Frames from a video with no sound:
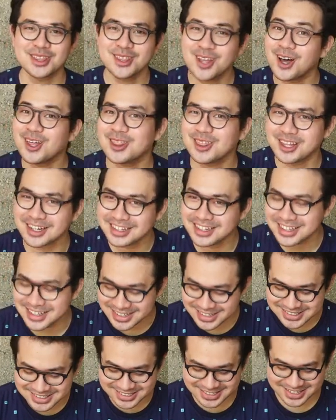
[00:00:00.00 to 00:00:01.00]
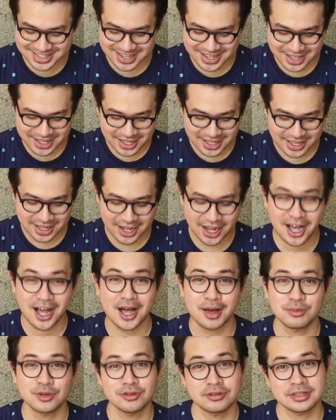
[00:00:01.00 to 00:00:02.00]
not the least,
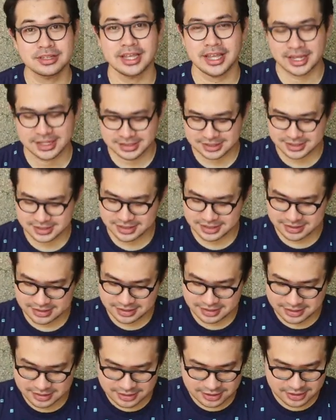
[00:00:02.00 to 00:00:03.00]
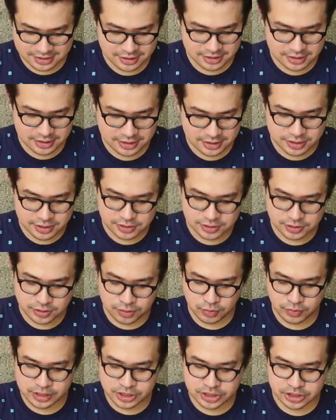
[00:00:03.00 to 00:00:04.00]
yung taste.
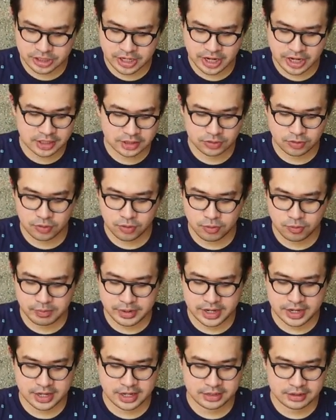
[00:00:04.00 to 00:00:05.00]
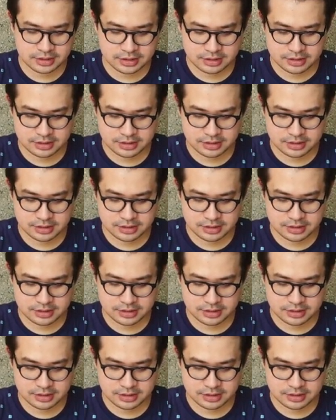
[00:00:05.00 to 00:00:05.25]
So we'll try to open it.